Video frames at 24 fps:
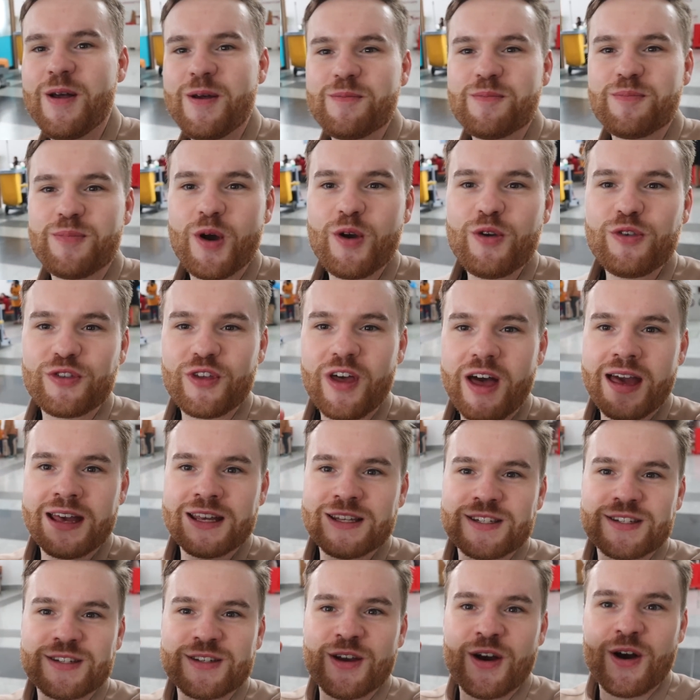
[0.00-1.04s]
both
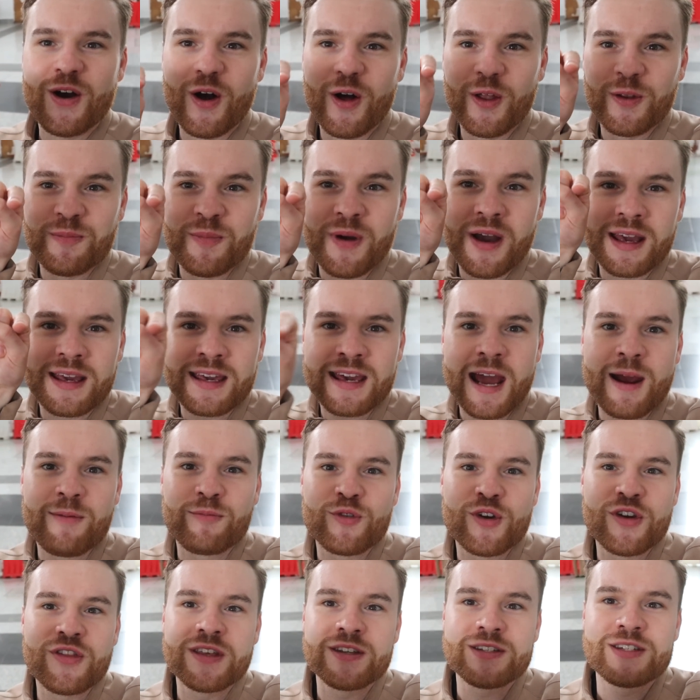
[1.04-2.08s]
eyes on my
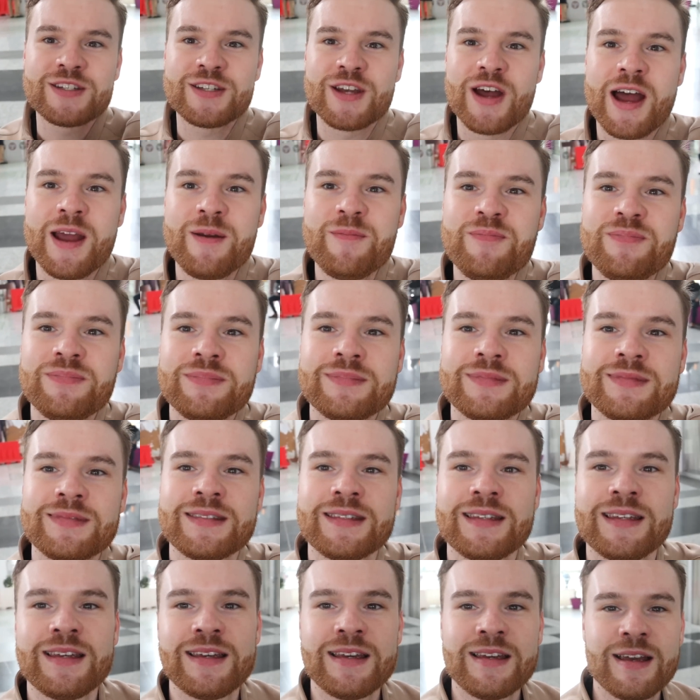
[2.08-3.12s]
camera this time,
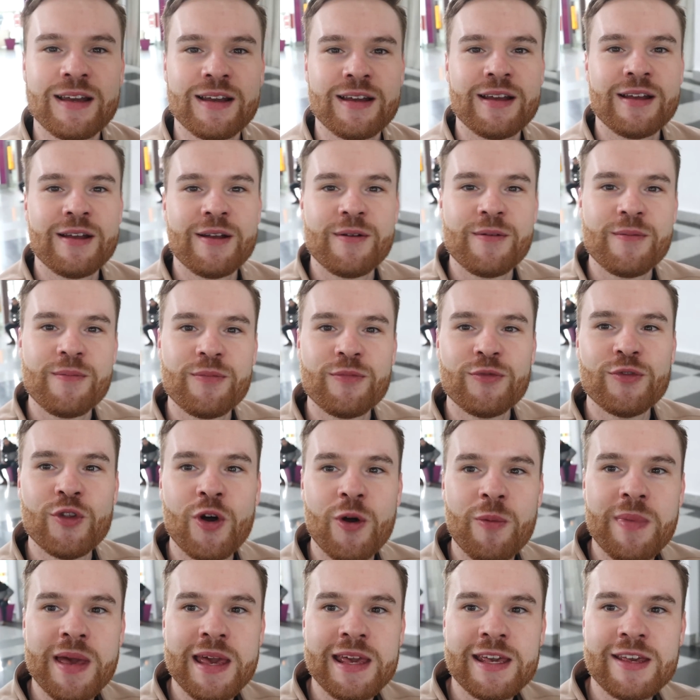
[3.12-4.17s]

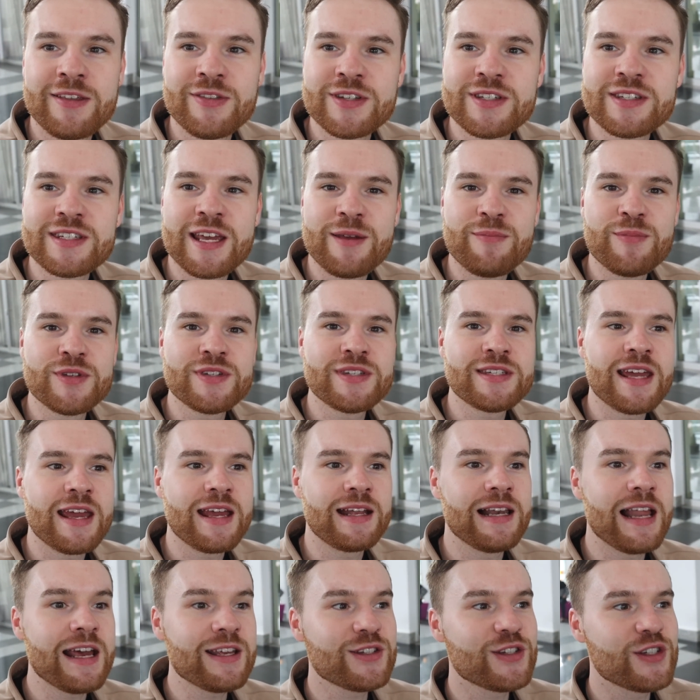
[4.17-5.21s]
not making the same
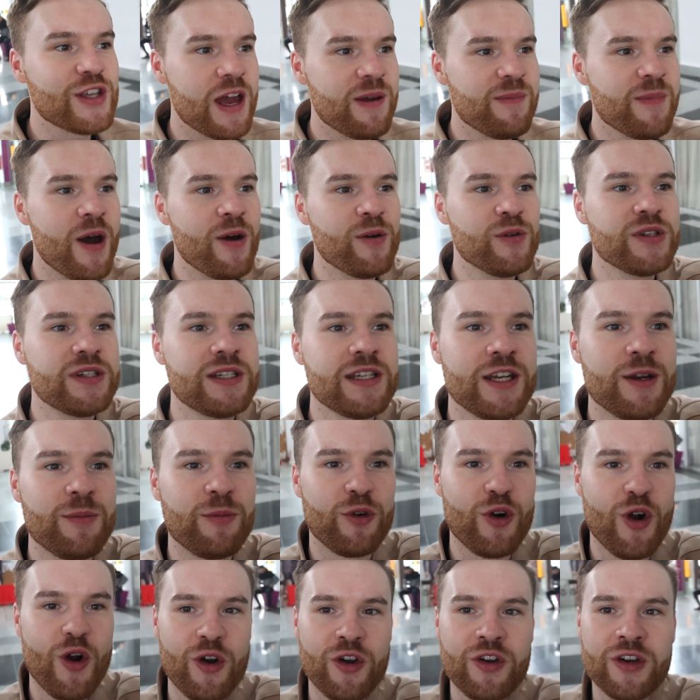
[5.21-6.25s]
mistake. Last time I was in a
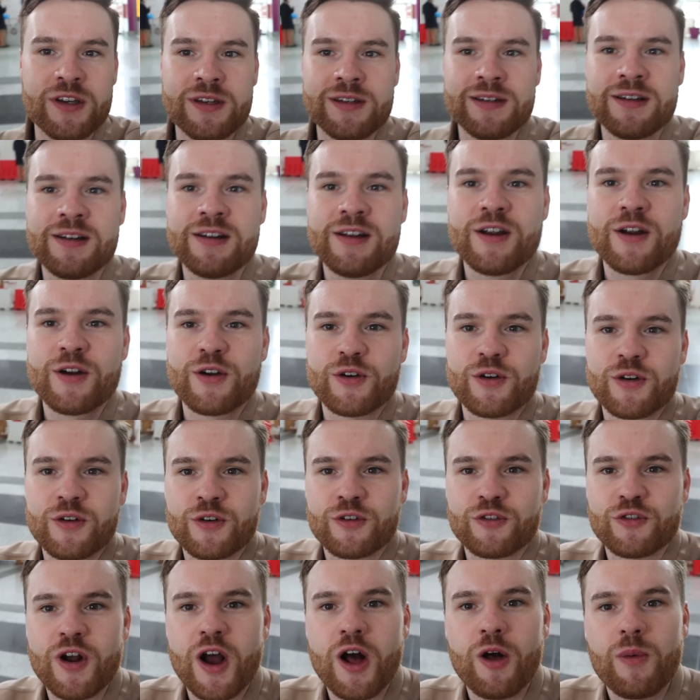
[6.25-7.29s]
Moroccan
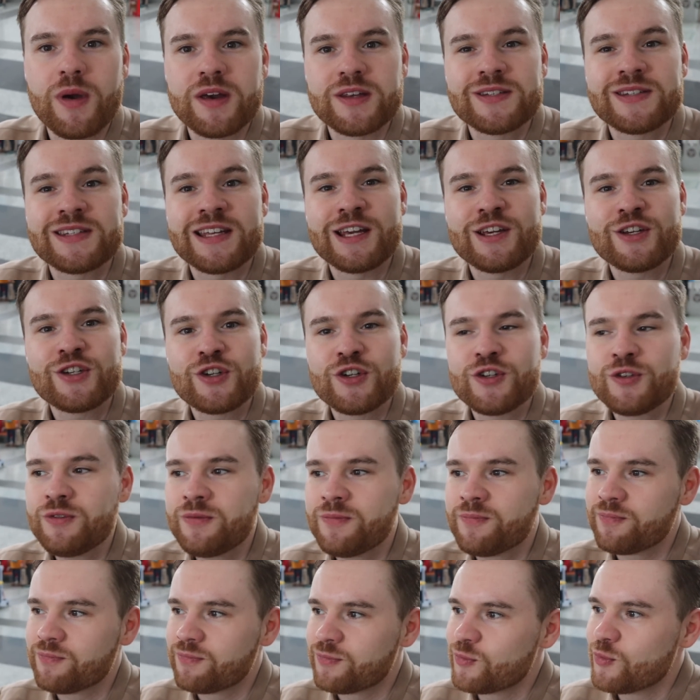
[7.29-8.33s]
railway station
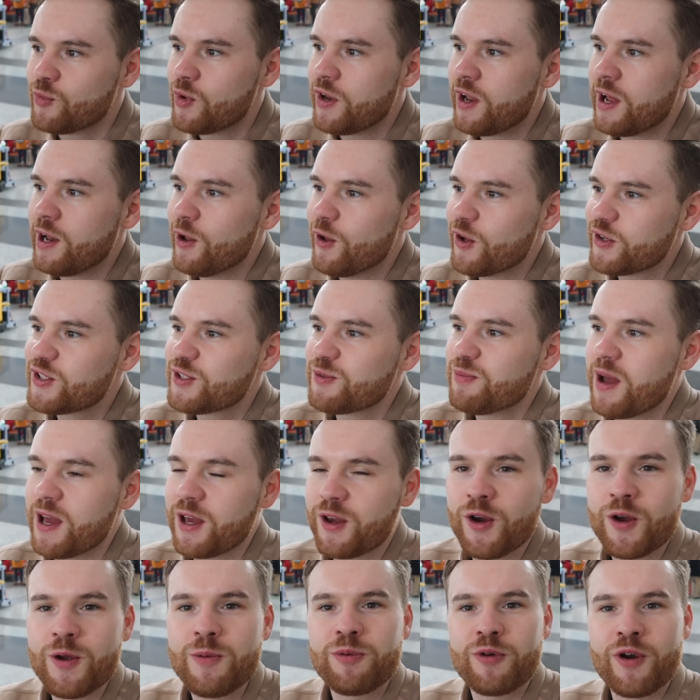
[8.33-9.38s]
when I lost my
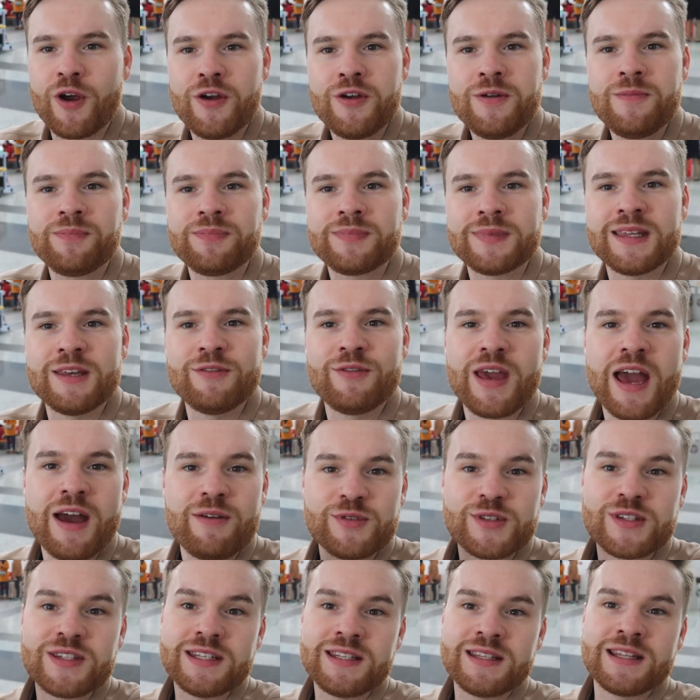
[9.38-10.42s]
GoPro. If you
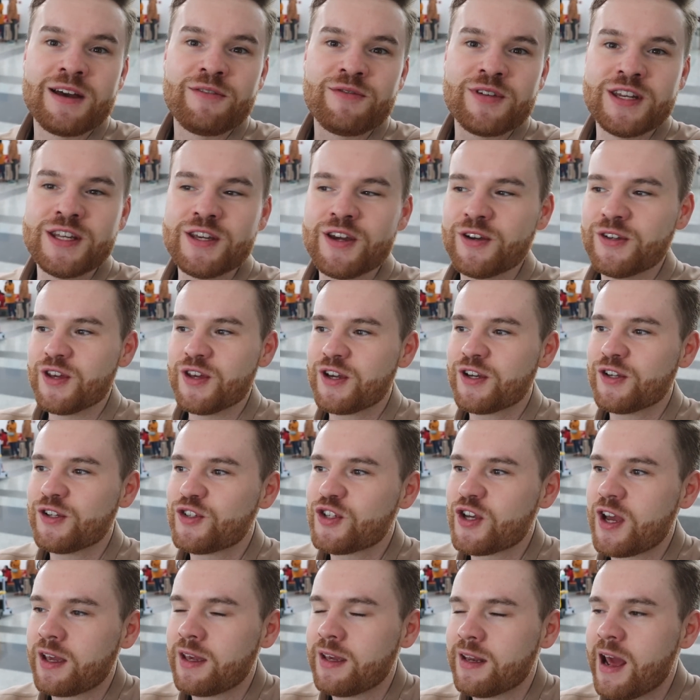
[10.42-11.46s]
haven't seen that video, can
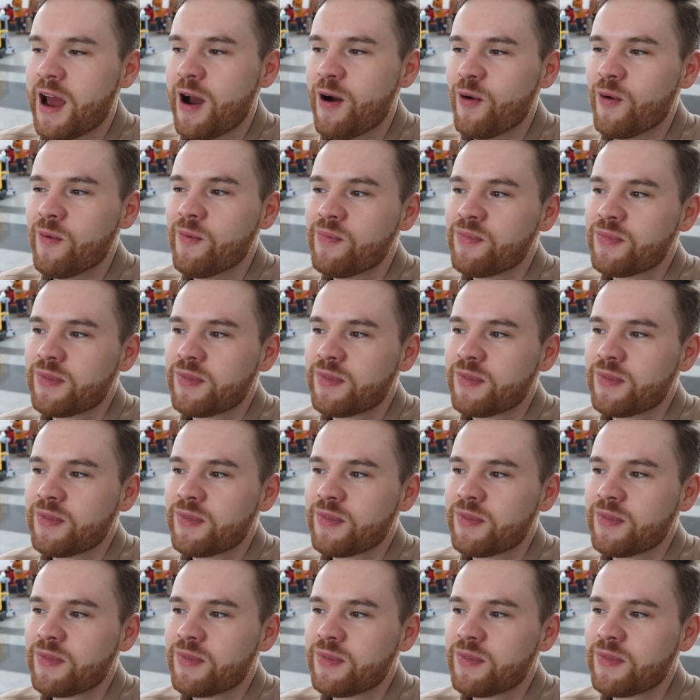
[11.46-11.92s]
check it out.